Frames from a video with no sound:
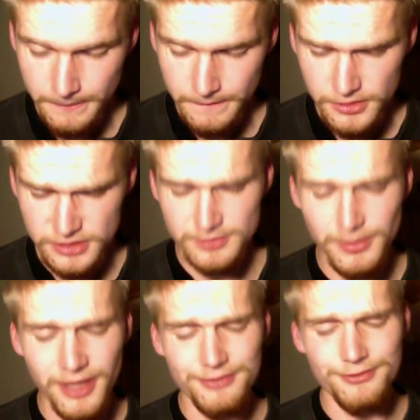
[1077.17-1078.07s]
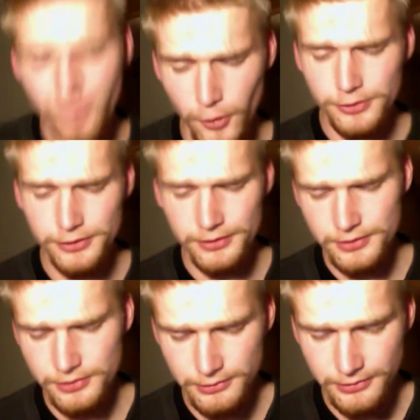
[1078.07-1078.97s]
"It's my fault,"
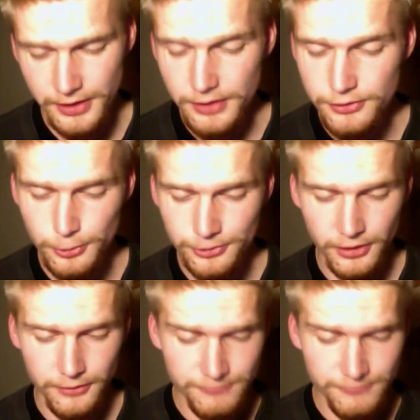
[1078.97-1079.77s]
she said to herself